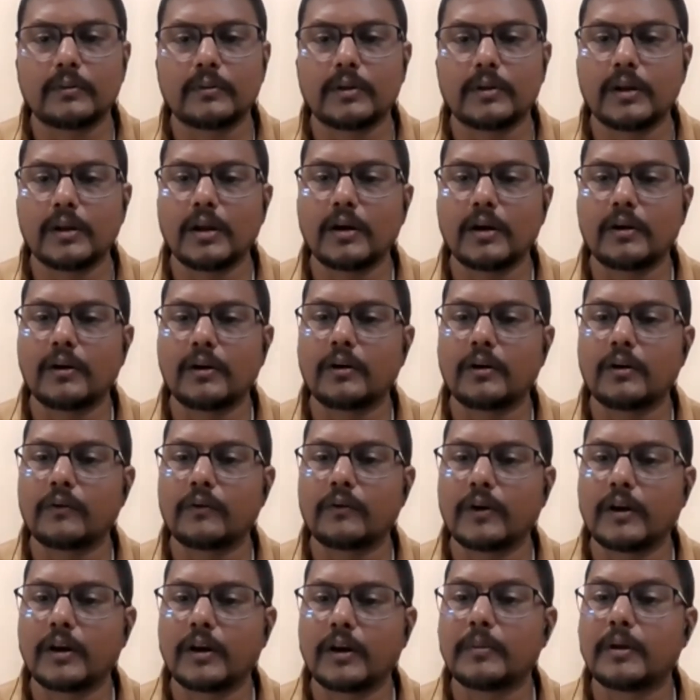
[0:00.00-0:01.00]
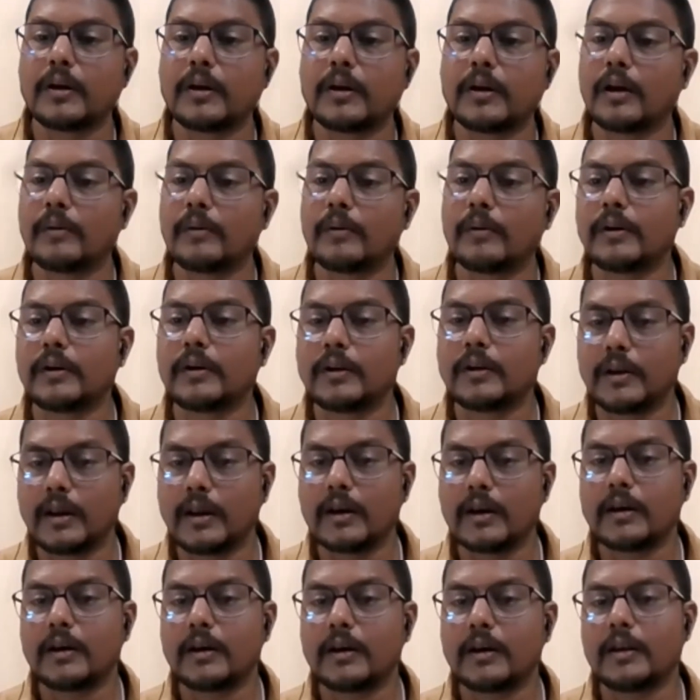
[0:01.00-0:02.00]
300 of animal have been
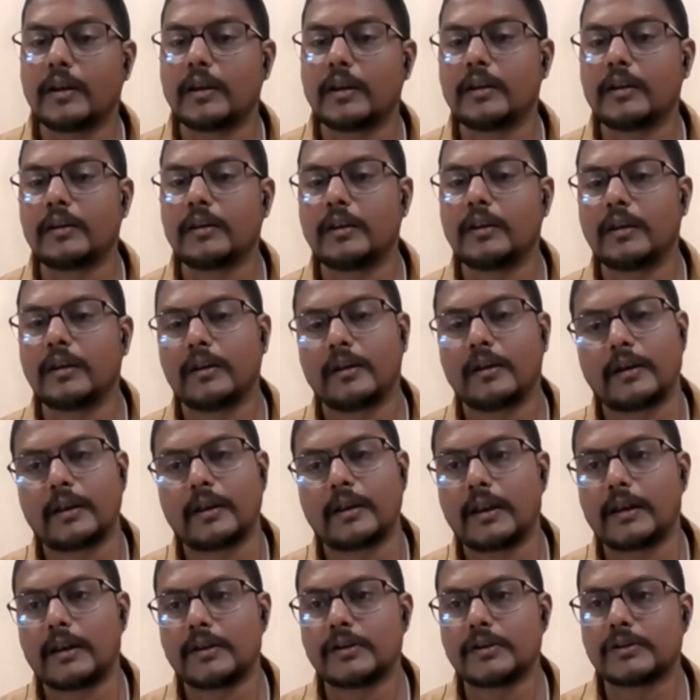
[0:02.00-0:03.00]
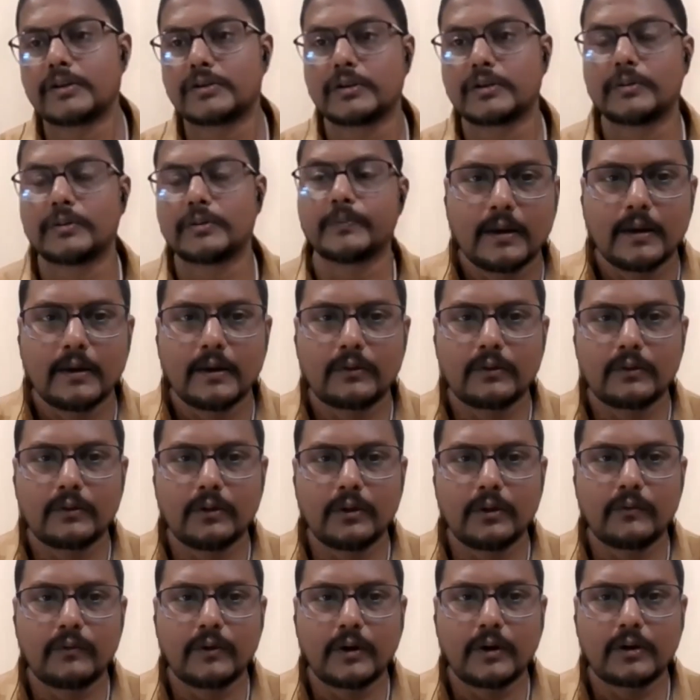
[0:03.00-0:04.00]
killed in retaliation. So
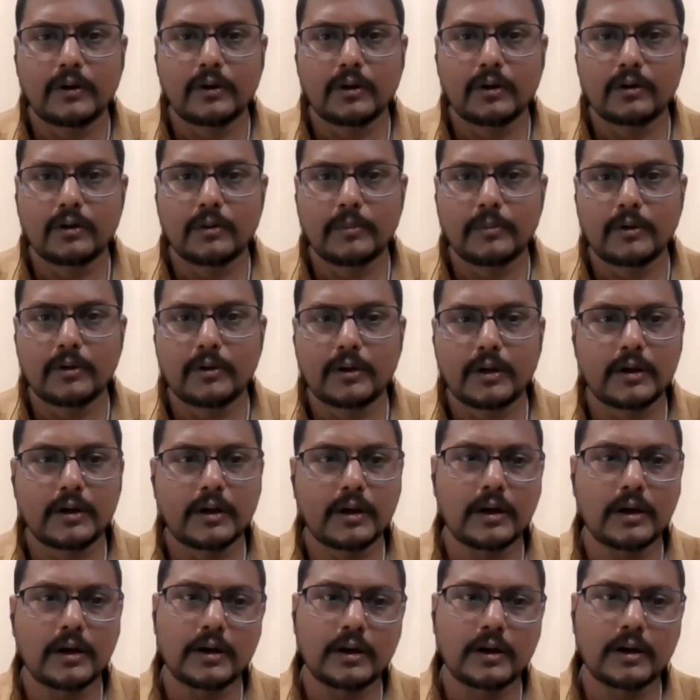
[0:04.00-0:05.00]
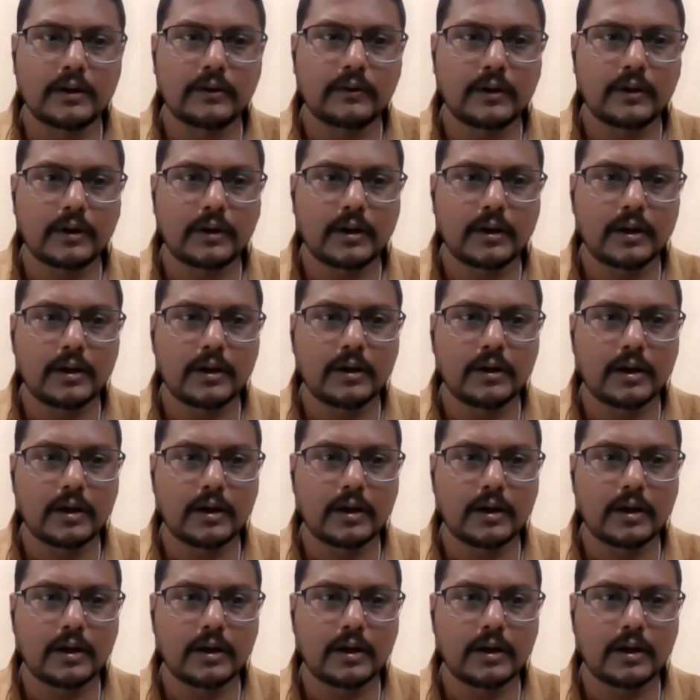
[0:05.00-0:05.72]
if I talk about the data again,